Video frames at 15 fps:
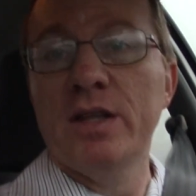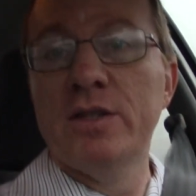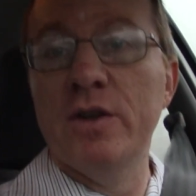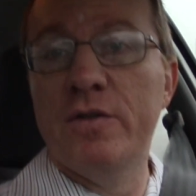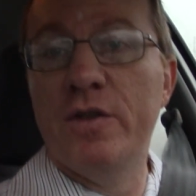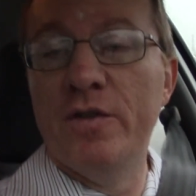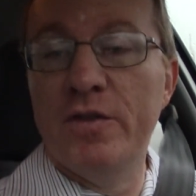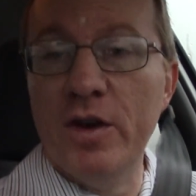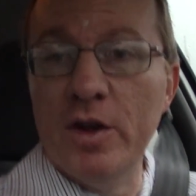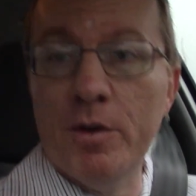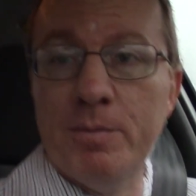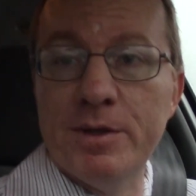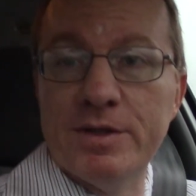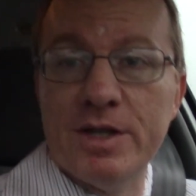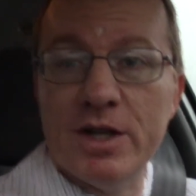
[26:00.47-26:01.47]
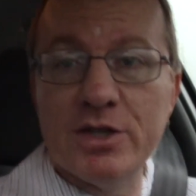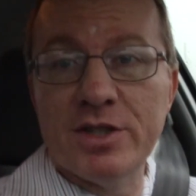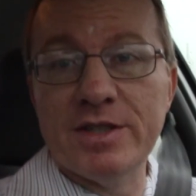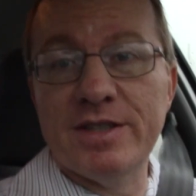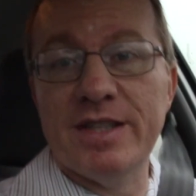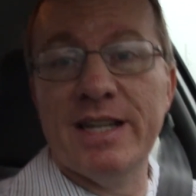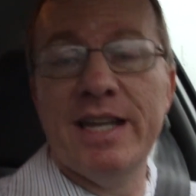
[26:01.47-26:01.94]
to fulfill the
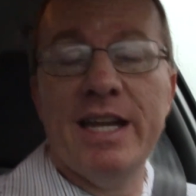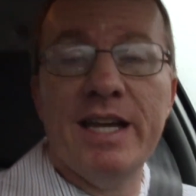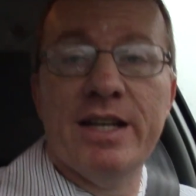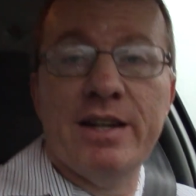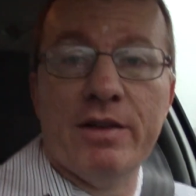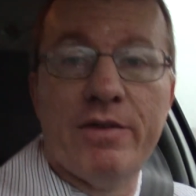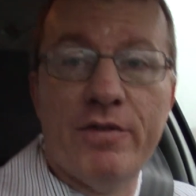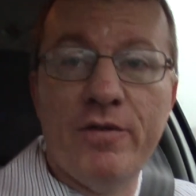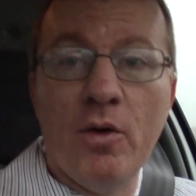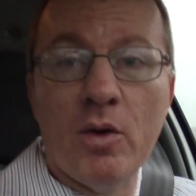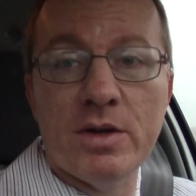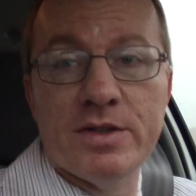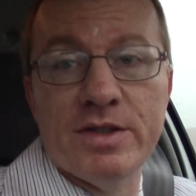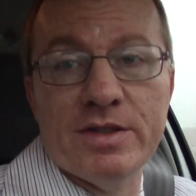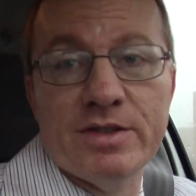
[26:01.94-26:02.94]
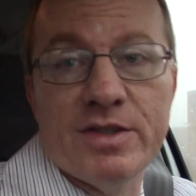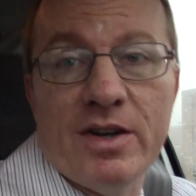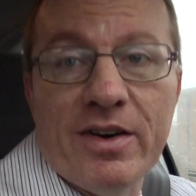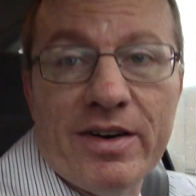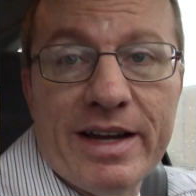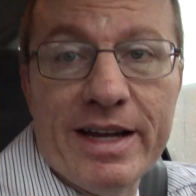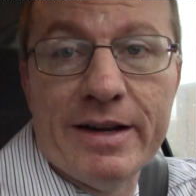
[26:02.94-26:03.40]
positions that he and his forces
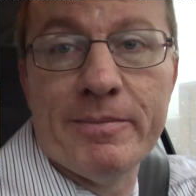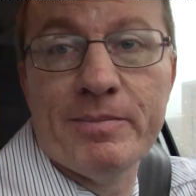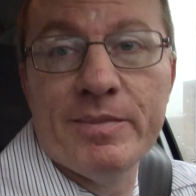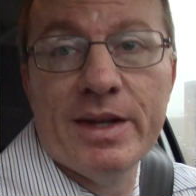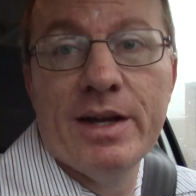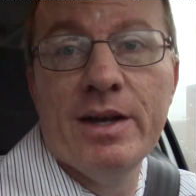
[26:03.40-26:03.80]
are in,